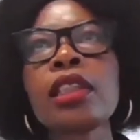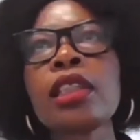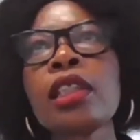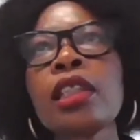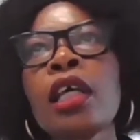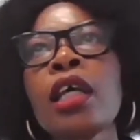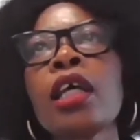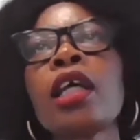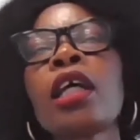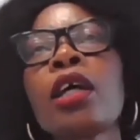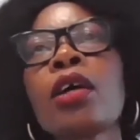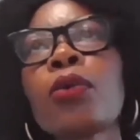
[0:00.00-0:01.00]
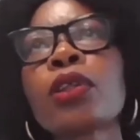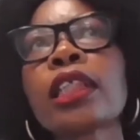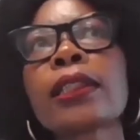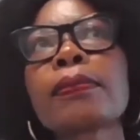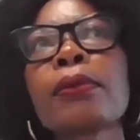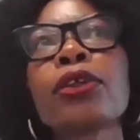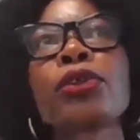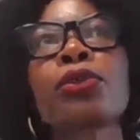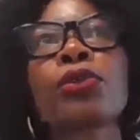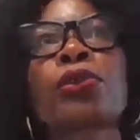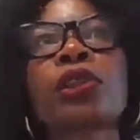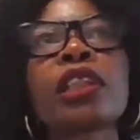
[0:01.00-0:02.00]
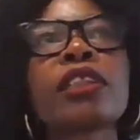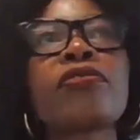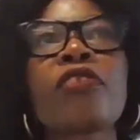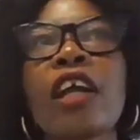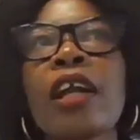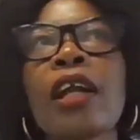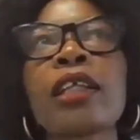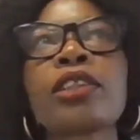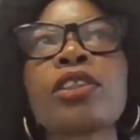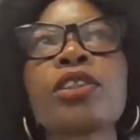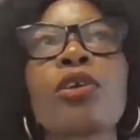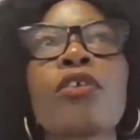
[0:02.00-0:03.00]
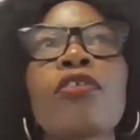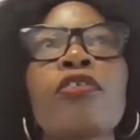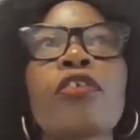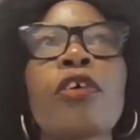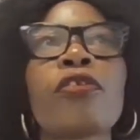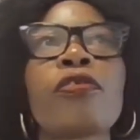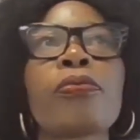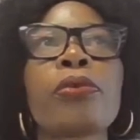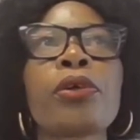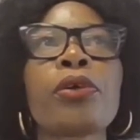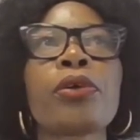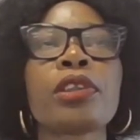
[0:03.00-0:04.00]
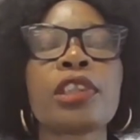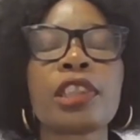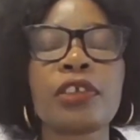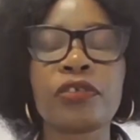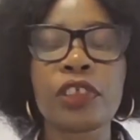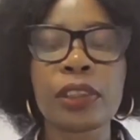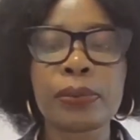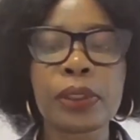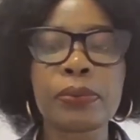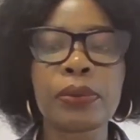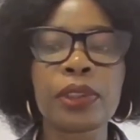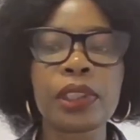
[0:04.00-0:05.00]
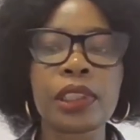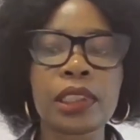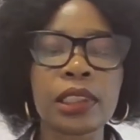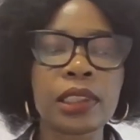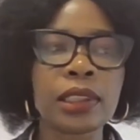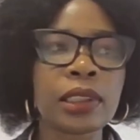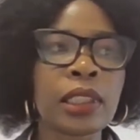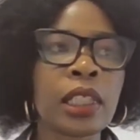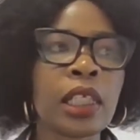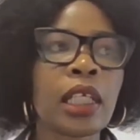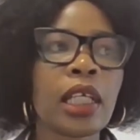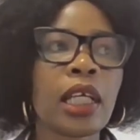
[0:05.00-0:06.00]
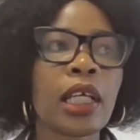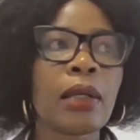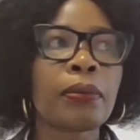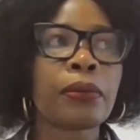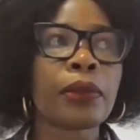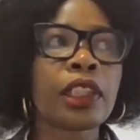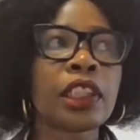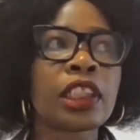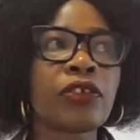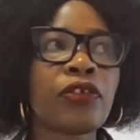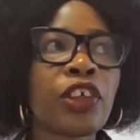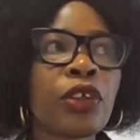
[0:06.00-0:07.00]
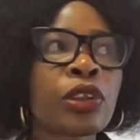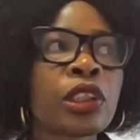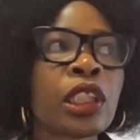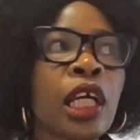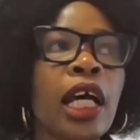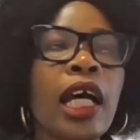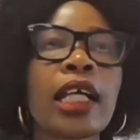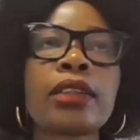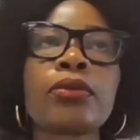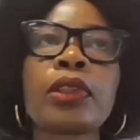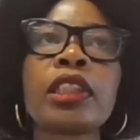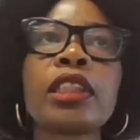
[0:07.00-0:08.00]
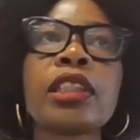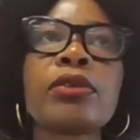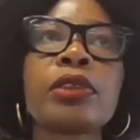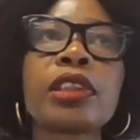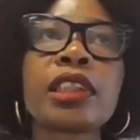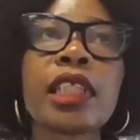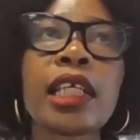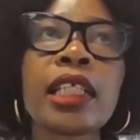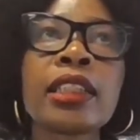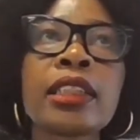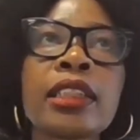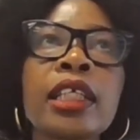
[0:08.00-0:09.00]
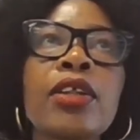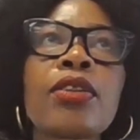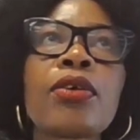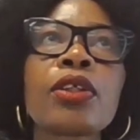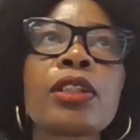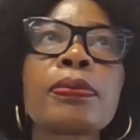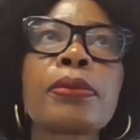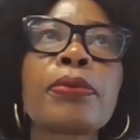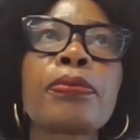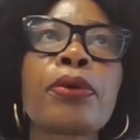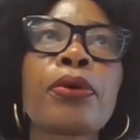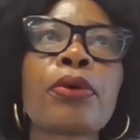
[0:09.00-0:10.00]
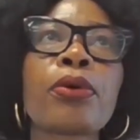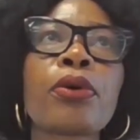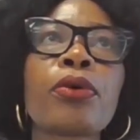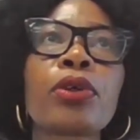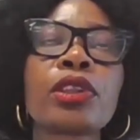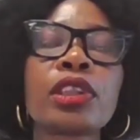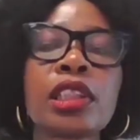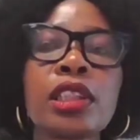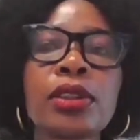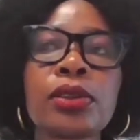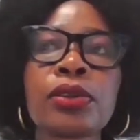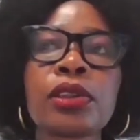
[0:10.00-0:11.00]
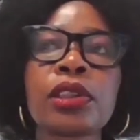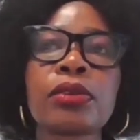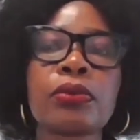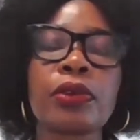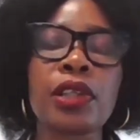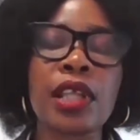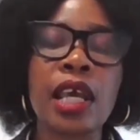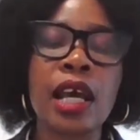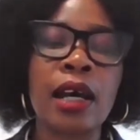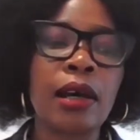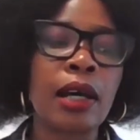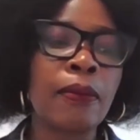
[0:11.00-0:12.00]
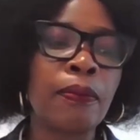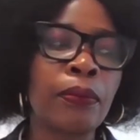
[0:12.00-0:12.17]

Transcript: He was exposed to this variety of different people in his field. And when he returned, those people continued with their